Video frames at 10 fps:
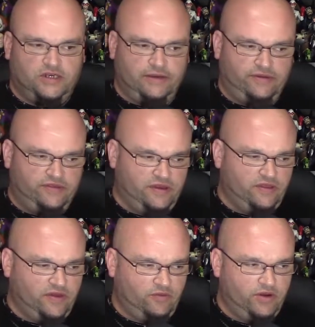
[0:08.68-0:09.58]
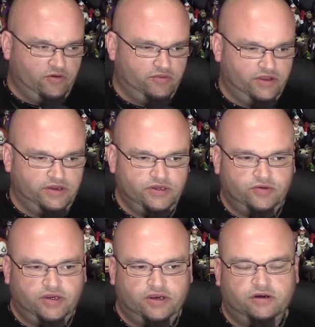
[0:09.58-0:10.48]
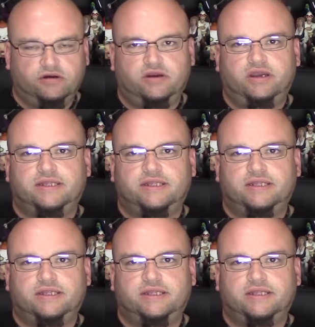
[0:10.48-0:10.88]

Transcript: type of thing that we normally do here.